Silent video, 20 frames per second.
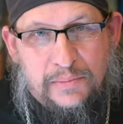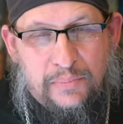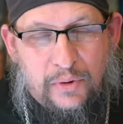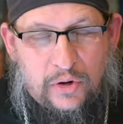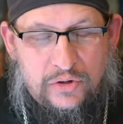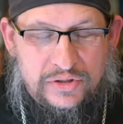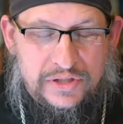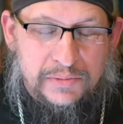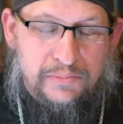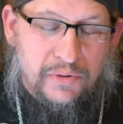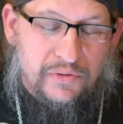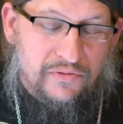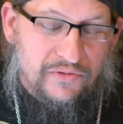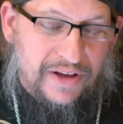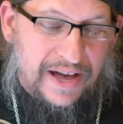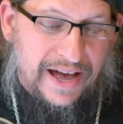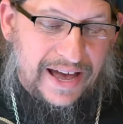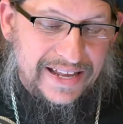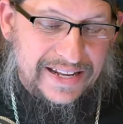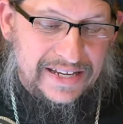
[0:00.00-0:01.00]
supposedly
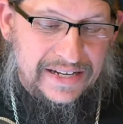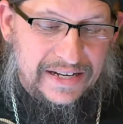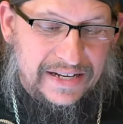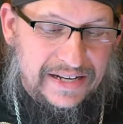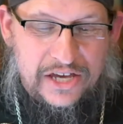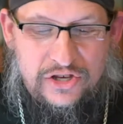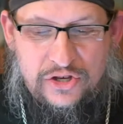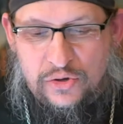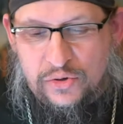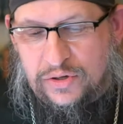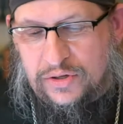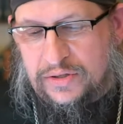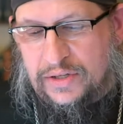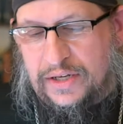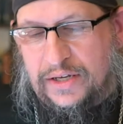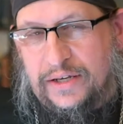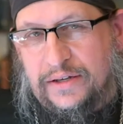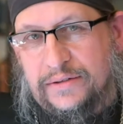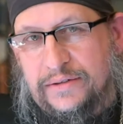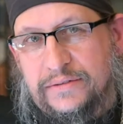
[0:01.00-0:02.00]
providing a
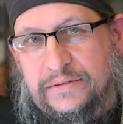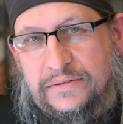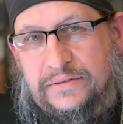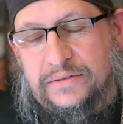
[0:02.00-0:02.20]
unity